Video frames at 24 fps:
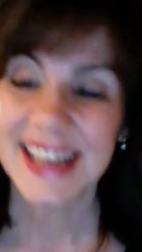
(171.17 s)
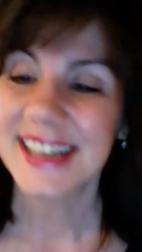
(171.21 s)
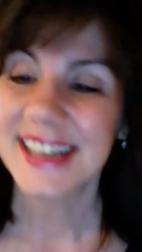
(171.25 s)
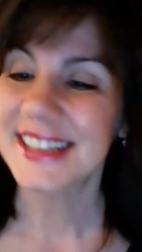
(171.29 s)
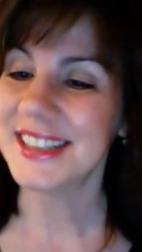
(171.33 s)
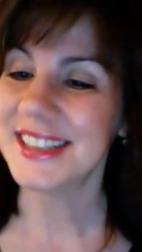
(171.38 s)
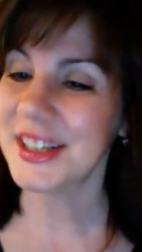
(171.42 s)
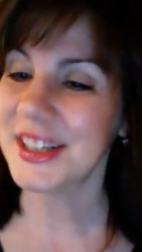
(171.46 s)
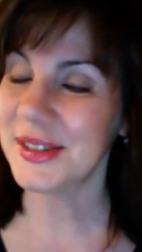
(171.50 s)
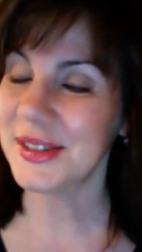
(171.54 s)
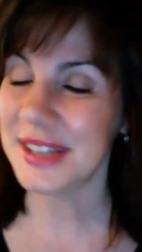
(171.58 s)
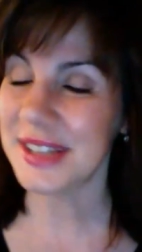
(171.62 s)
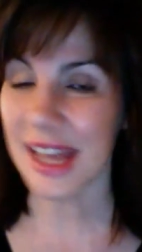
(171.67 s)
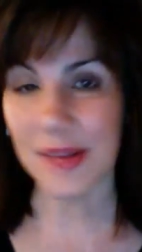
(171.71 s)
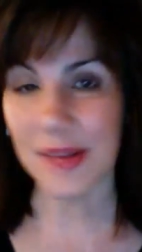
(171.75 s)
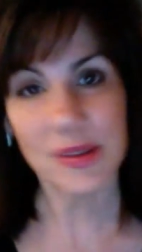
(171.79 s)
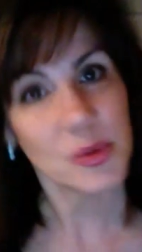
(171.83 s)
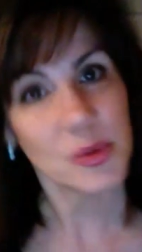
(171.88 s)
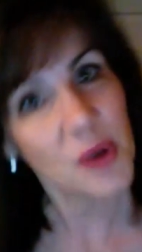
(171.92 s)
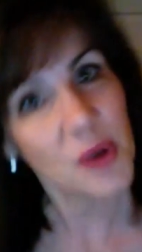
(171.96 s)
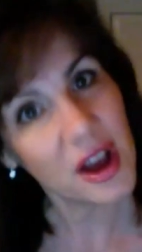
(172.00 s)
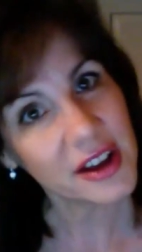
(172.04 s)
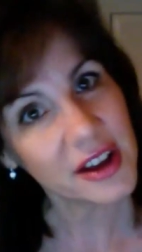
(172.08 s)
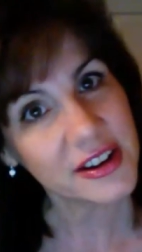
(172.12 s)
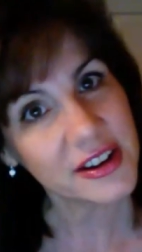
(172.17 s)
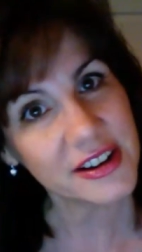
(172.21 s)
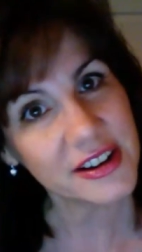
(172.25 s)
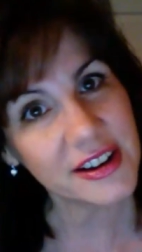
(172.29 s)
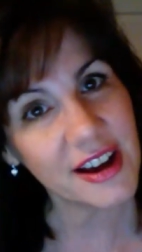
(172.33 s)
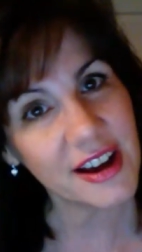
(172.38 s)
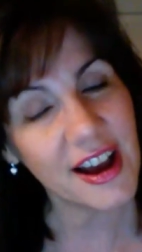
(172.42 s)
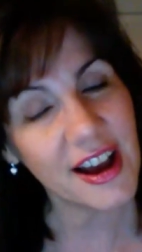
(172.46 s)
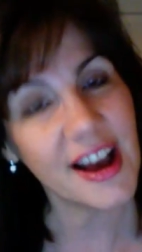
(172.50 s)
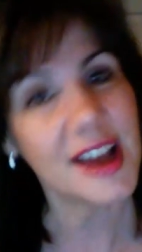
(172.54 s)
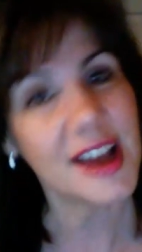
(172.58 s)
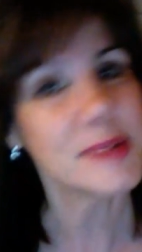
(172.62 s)
So, David
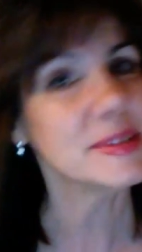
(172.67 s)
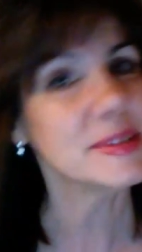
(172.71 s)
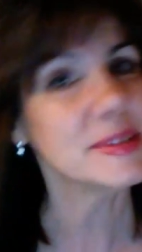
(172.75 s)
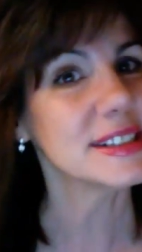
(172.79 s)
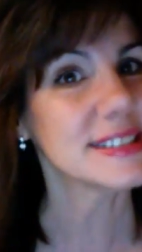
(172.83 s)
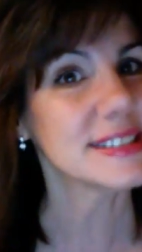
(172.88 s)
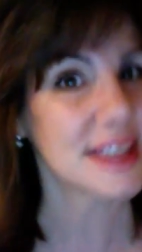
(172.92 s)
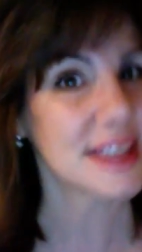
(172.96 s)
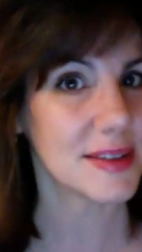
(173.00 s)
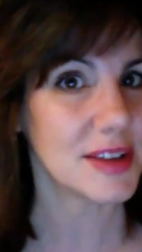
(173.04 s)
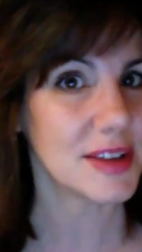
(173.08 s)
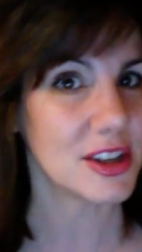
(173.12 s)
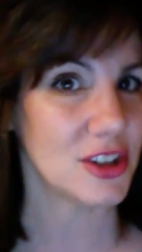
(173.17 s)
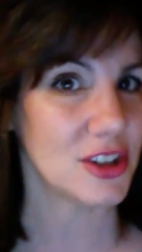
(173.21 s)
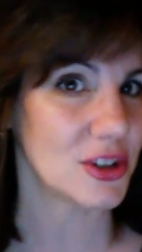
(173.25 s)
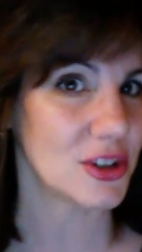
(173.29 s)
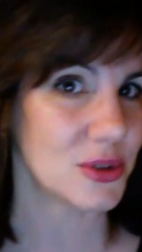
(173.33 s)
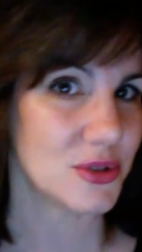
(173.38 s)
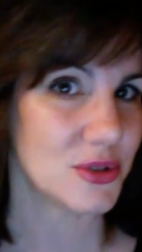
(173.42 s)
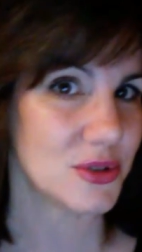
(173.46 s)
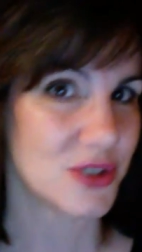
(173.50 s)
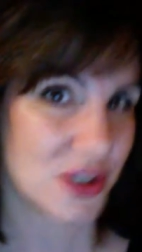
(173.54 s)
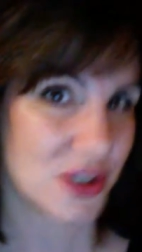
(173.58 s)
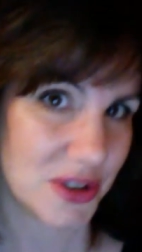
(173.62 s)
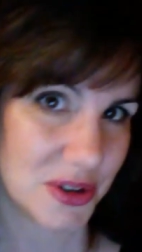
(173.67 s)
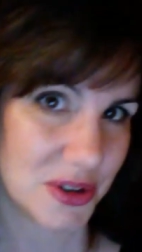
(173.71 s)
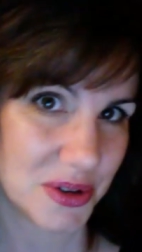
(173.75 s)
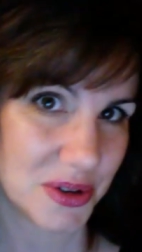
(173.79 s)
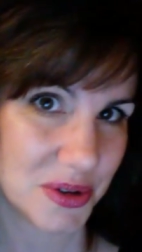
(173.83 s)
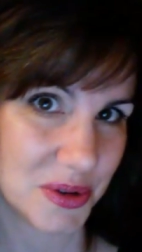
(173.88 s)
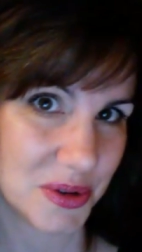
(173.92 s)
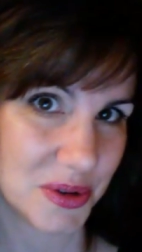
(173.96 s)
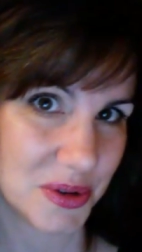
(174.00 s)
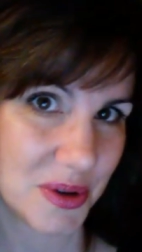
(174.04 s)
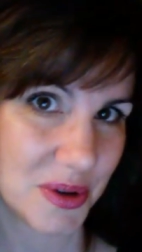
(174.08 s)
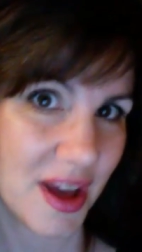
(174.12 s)
Walker, I'm just giving you
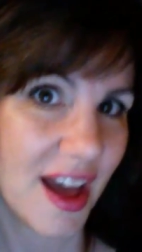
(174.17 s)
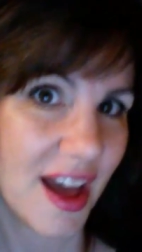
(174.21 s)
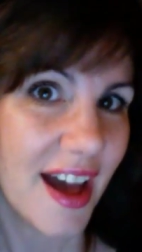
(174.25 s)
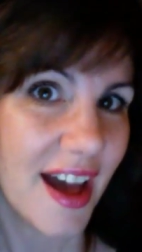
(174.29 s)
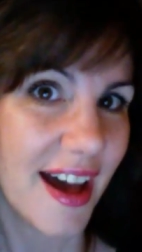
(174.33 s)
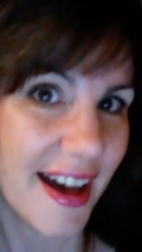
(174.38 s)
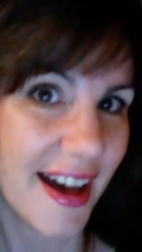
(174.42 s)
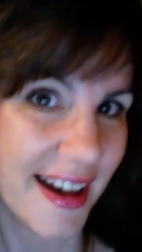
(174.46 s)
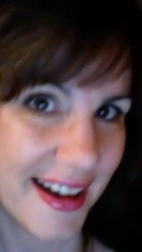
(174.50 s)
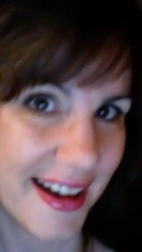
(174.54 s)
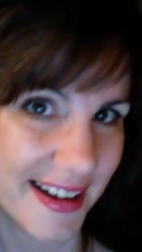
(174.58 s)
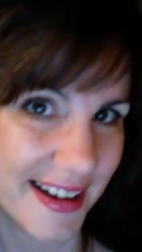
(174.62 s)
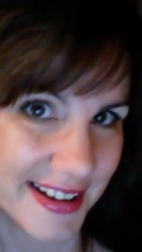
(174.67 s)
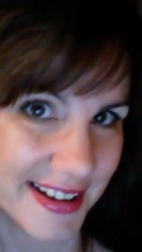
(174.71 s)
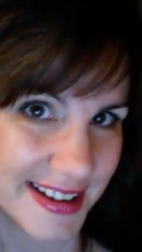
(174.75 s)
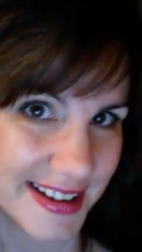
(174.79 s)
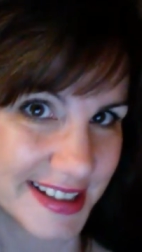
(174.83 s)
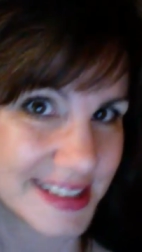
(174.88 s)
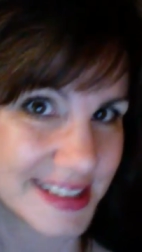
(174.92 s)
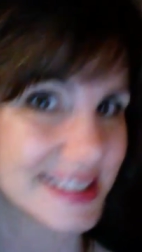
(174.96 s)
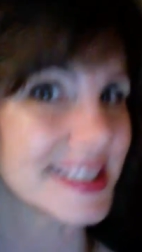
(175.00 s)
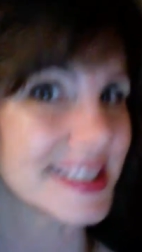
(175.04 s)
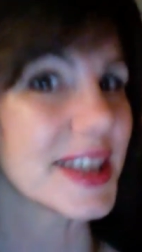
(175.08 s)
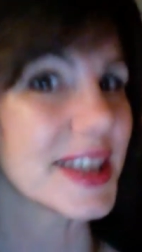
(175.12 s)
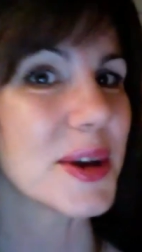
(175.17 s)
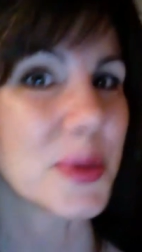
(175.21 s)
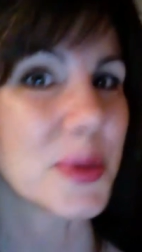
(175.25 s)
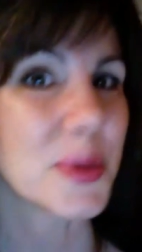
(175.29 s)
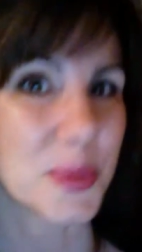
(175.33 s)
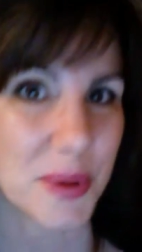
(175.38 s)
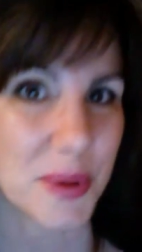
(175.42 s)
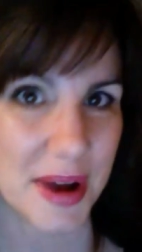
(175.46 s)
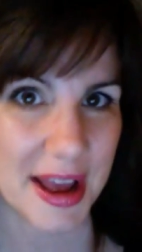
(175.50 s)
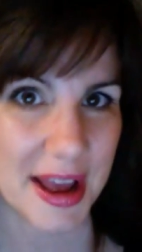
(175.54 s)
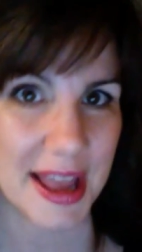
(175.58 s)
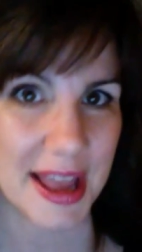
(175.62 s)
two hugs
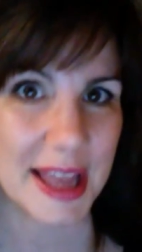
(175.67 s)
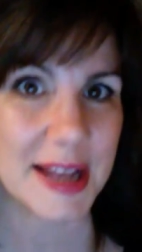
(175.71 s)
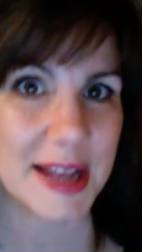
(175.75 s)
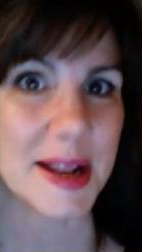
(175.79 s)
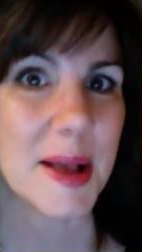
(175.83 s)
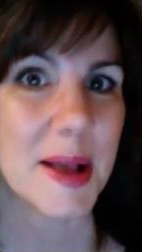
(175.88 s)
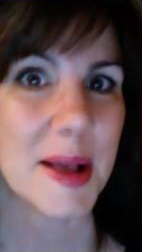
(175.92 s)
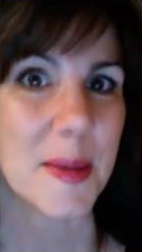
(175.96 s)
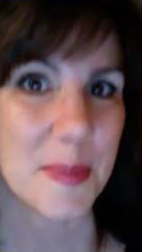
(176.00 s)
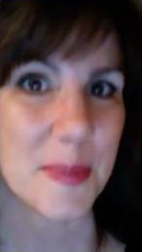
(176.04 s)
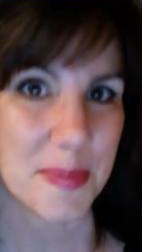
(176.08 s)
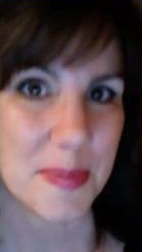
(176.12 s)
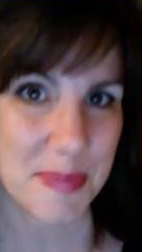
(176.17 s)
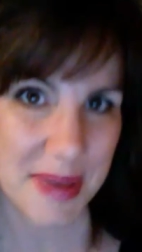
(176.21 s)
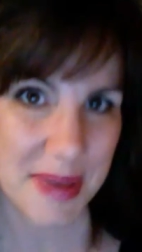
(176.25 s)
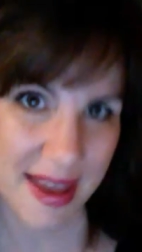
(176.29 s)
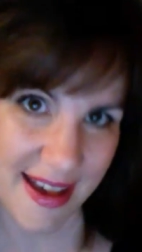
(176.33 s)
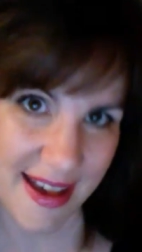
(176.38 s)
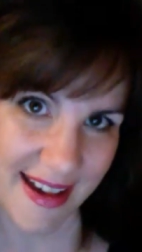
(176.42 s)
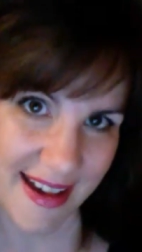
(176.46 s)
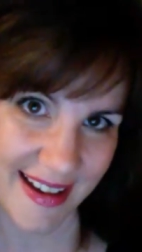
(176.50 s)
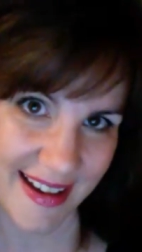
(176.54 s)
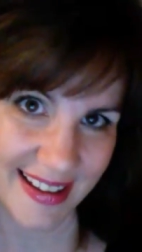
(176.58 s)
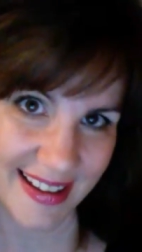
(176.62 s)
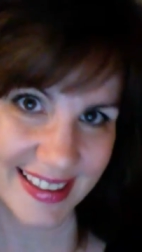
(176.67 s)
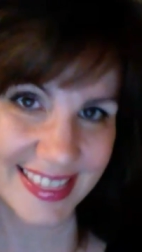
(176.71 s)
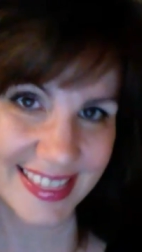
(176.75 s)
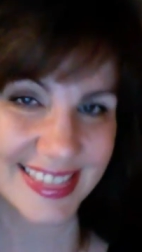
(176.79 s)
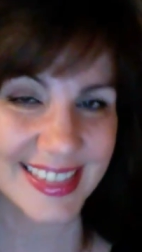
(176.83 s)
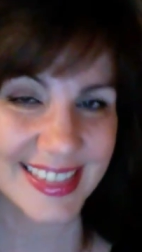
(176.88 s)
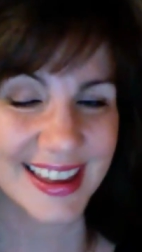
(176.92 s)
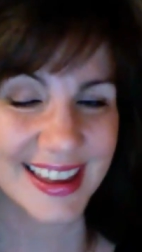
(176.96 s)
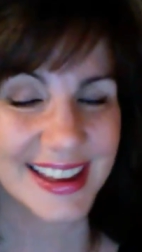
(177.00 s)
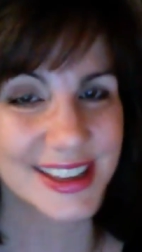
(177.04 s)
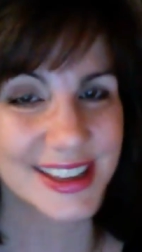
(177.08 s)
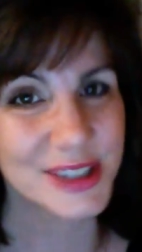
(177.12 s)
right back.
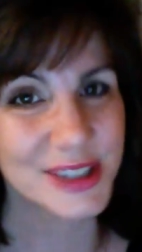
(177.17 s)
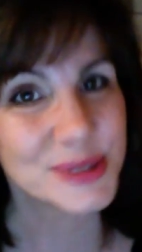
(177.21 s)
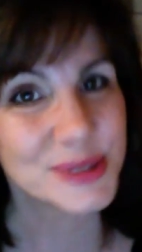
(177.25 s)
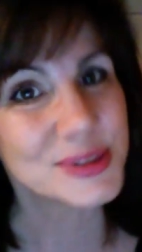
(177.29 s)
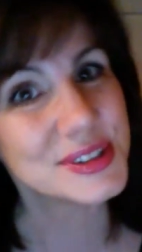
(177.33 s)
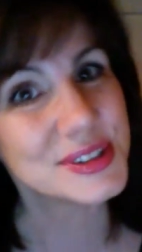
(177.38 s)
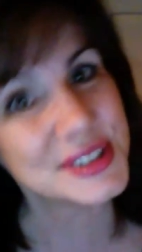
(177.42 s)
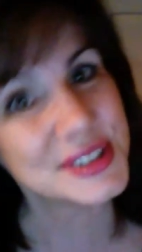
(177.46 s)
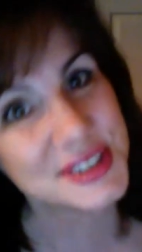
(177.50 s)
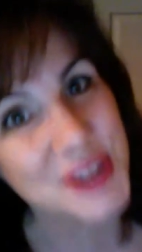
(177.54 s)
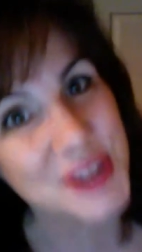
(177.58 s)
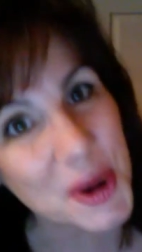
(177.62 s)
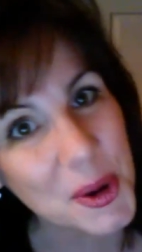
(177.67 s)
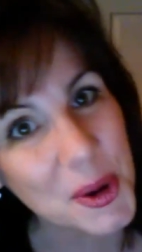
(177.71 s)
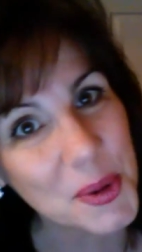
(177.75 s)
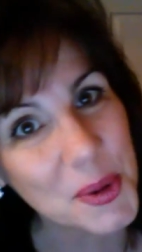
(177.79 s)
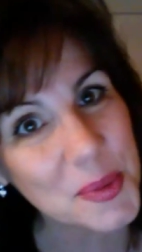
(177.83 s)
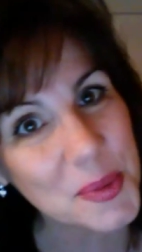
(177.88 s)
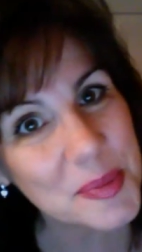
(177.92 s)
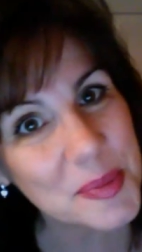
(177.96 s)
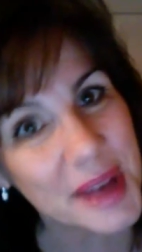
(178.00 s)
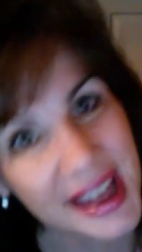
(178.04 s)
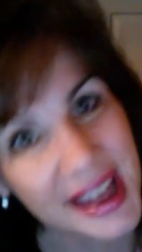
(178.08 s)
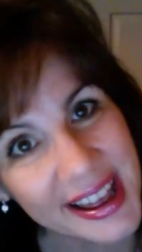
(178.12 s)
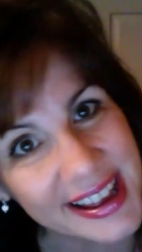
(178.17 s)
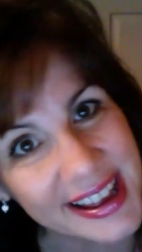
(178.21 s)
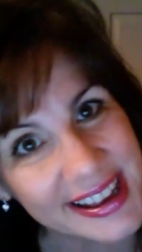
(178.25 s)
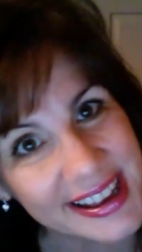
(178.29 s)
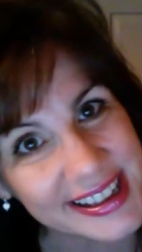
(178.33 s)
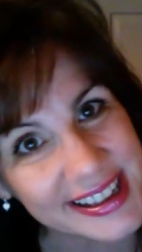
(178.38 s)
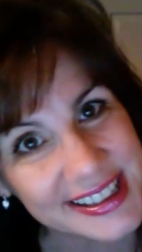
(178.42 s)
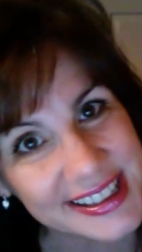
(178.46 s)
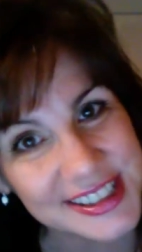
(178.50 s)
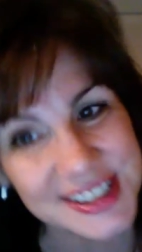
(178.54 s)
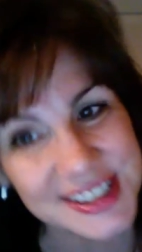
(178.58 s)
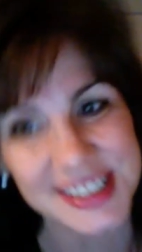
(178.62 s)
Thank you so
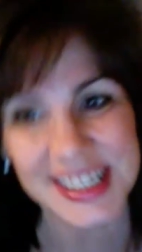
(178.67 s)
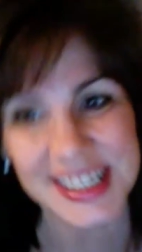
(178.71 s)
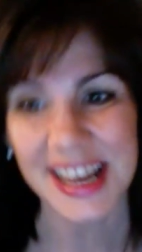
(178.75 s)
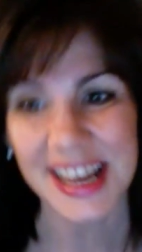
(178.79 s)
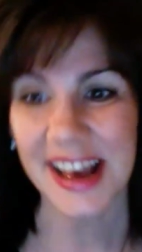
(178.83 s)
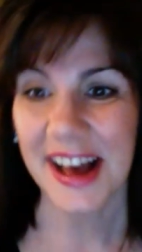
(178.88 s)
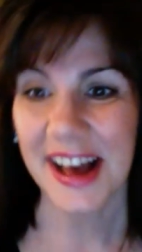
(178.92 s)
much.